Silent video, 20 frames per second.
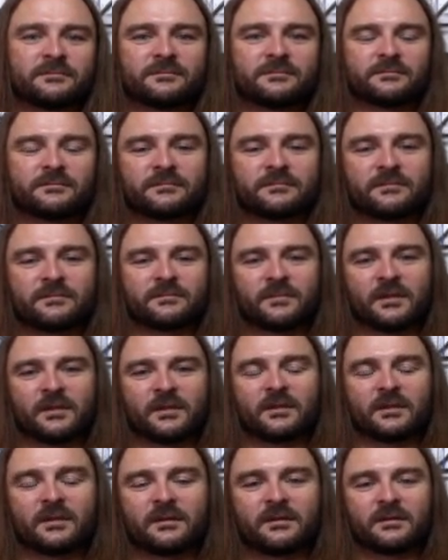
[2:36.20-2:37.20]

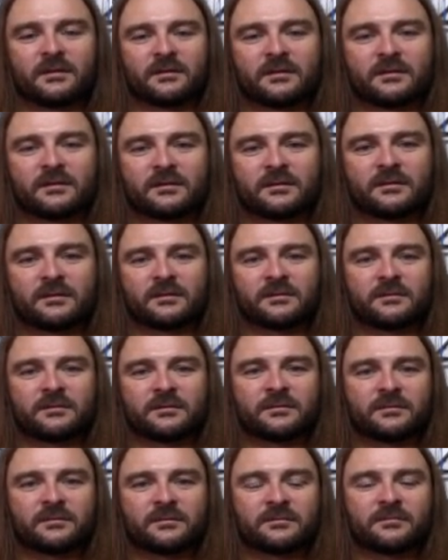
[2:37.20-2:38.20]

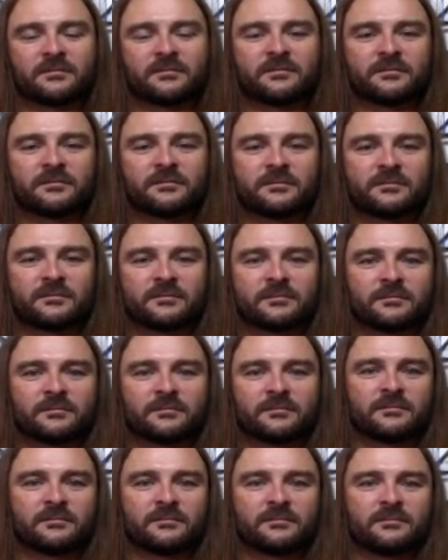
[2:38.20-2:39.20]

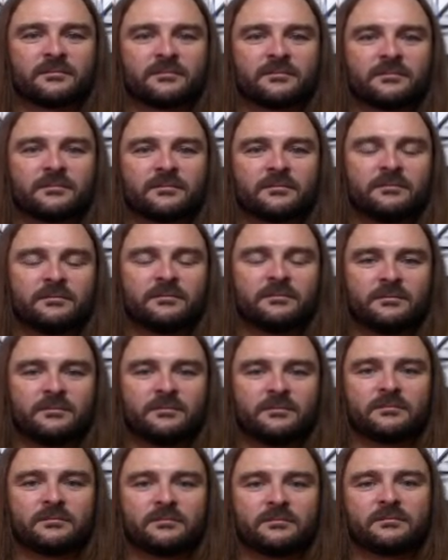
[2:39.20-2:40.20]

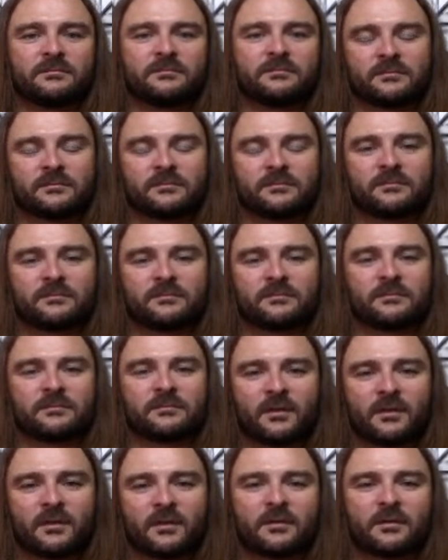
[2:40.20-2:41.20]

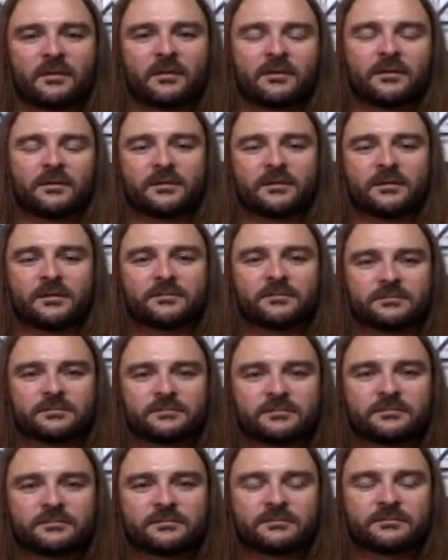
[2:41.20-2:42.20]

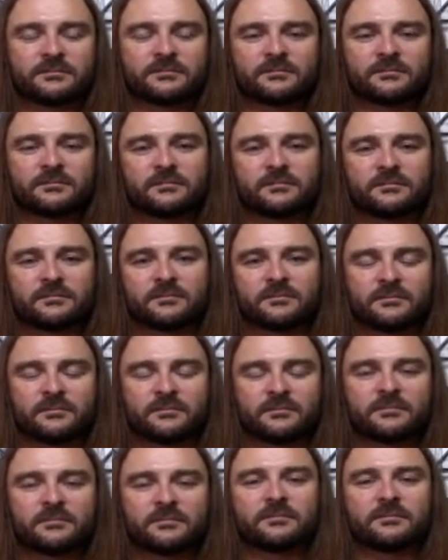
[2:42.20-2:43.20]

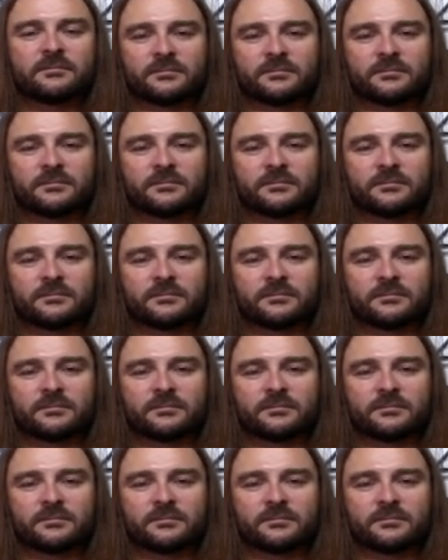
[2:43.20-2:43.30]
This person isn't speaking.